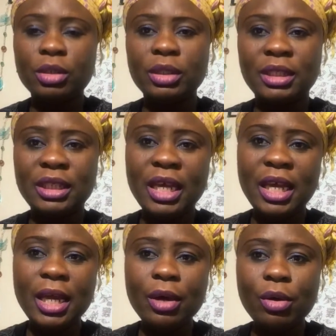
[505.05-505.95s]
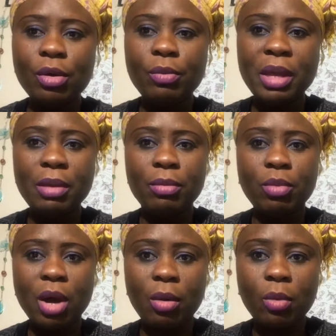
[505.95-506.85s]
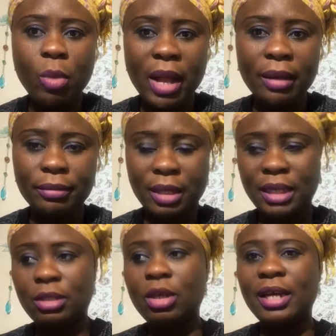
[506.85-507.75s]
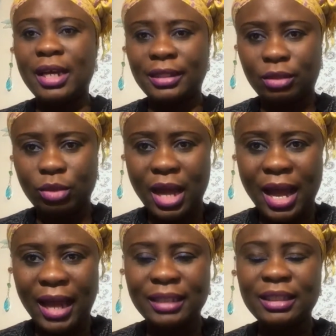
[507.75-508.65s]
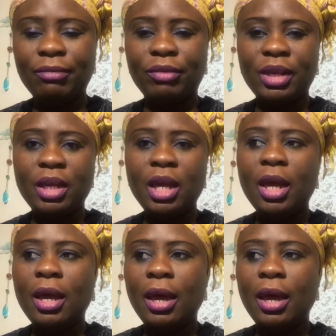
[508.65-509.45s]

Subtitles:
Your CEO will work well as long as you are actively